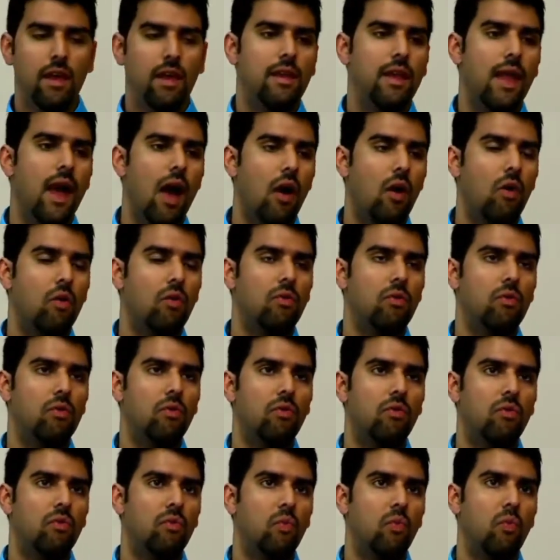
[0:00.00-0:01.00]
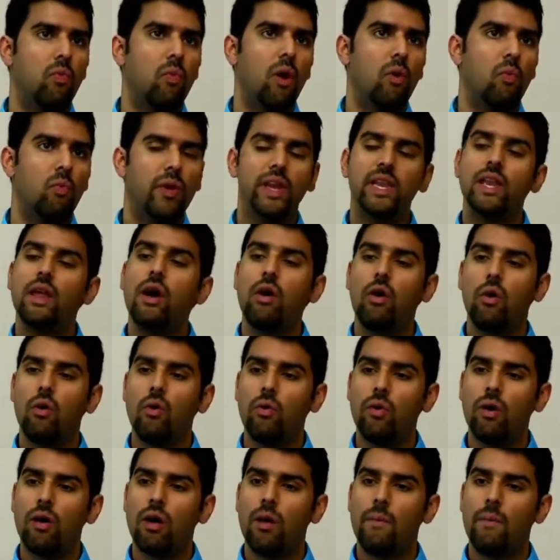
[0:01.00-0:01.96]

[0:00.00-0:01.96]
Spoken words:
Now, what we know